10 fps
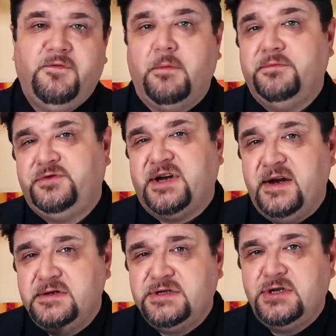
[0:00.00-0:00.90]
From
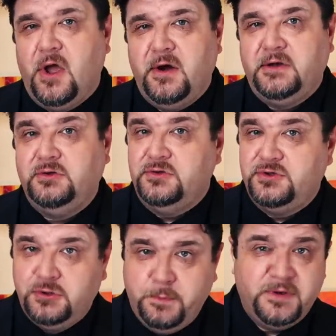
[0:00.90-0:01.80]
transonic to
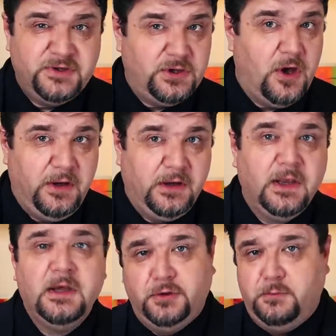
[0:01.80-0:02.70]

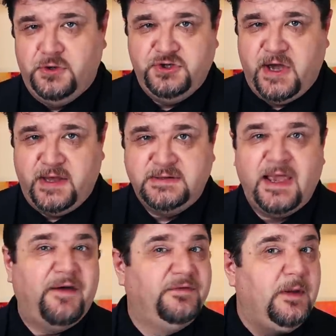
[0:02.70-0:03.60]
supersonic,
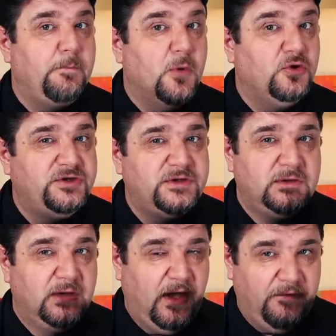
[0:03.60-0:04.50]
turbojets have the
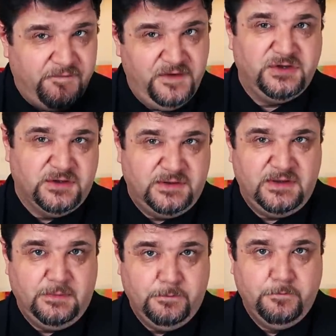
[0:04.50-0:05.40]
most efficiency.